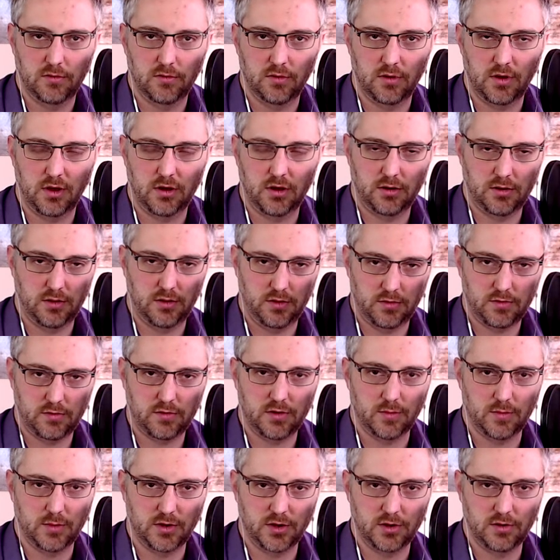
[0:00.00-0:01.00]
and to the
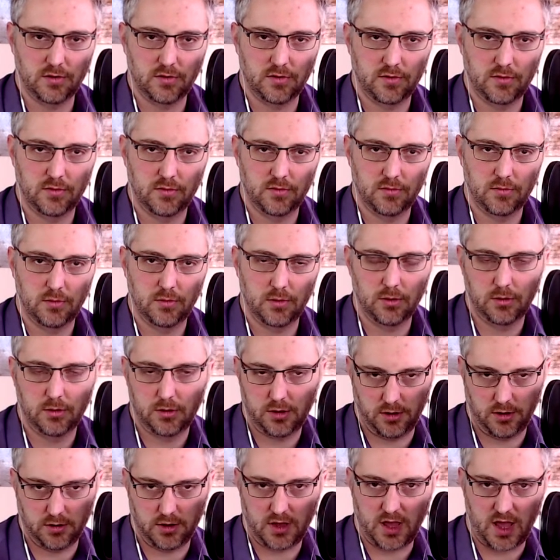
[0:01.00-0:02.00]
Scriptures and to
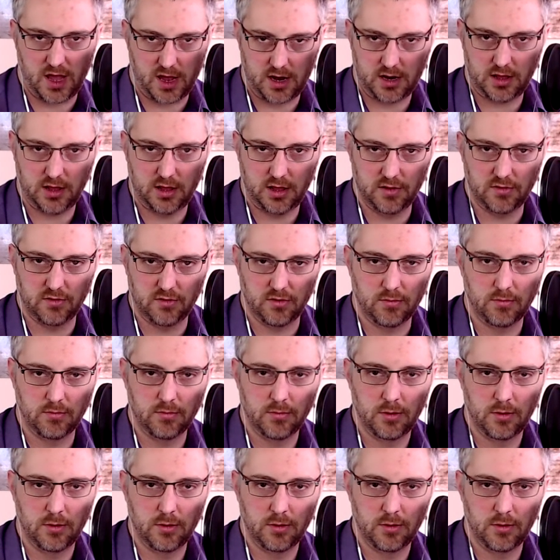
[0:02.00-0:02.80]
your catechism